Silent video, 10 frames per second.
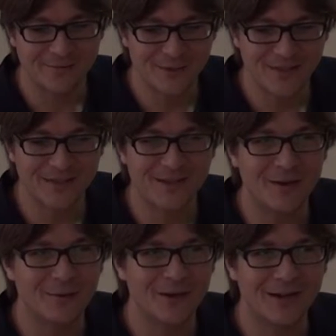We
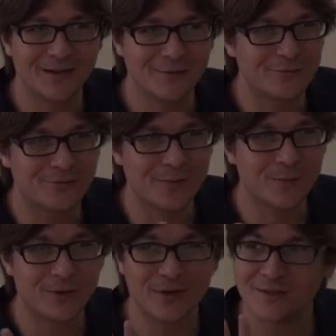now kind of
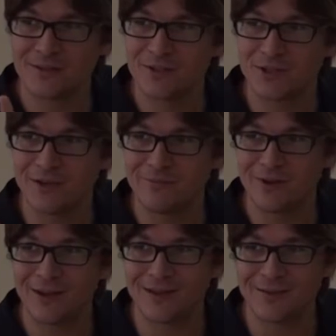imported this
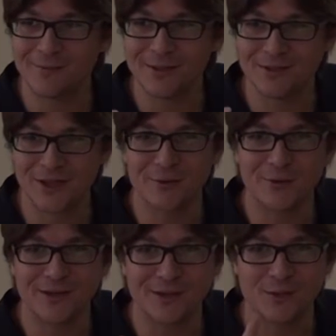shapefile, and we
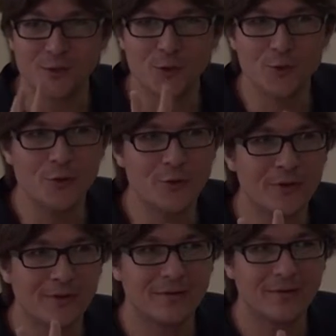generated
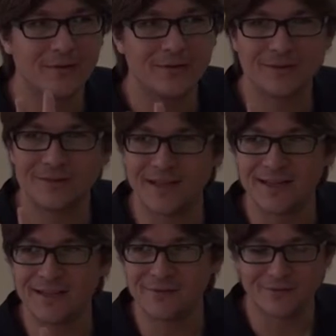two
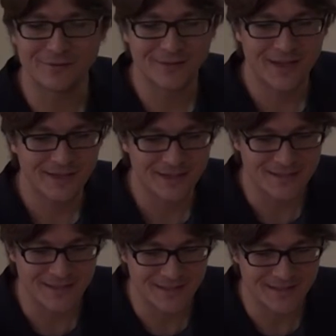data
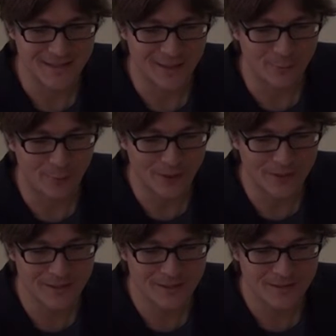sets, and
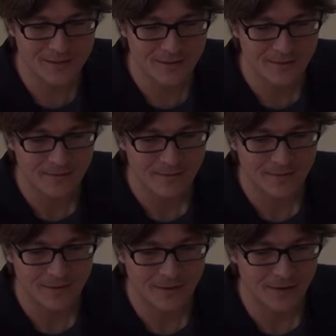one is
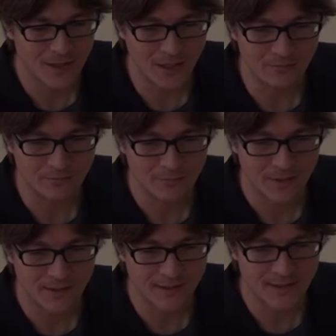a
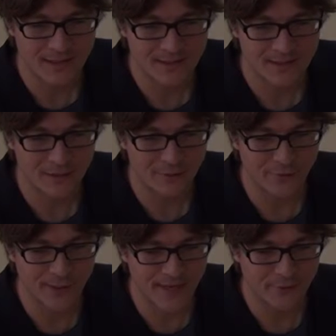data set
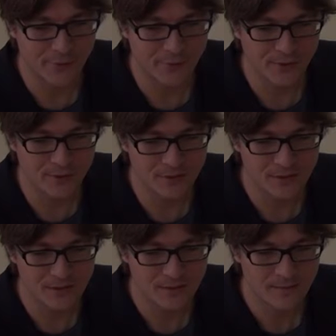of the
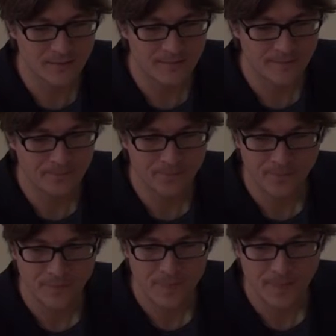attributes,
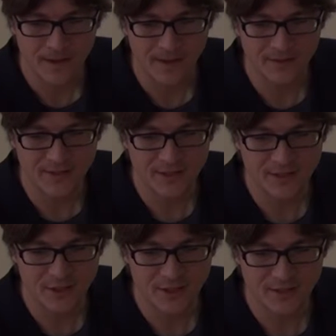and this
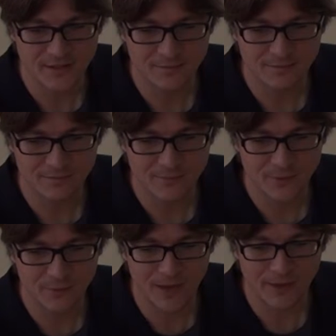is just,
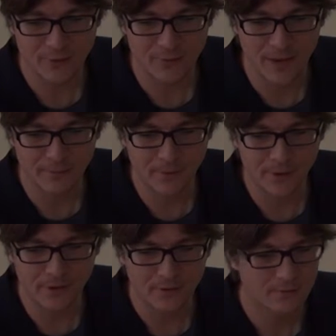you might
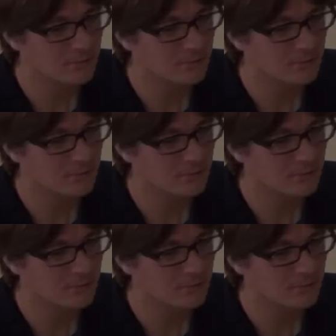remember